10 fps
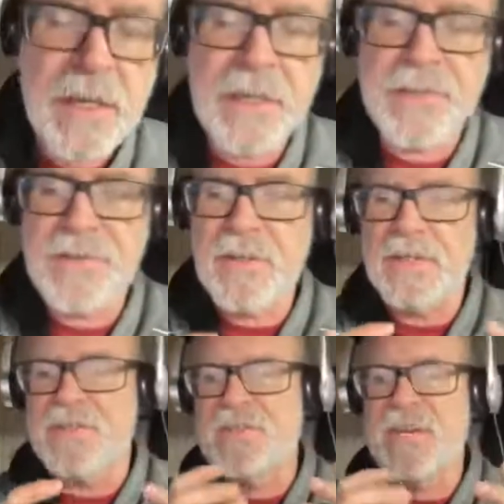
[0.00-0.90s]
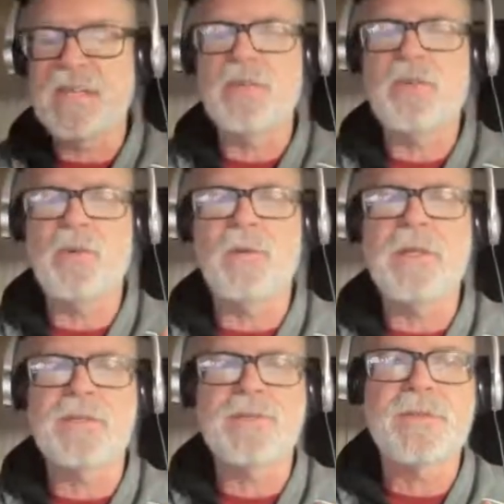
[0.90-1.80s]
It's technical.
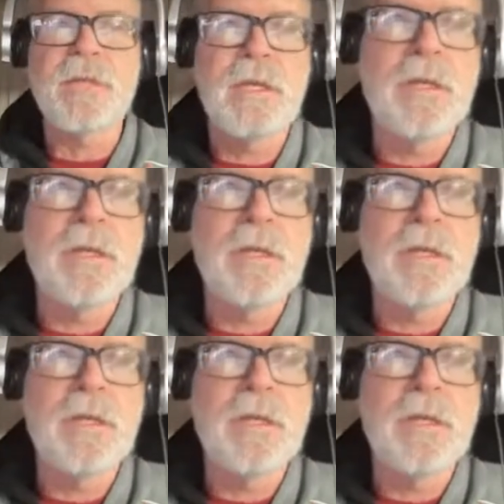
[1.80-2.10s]
It's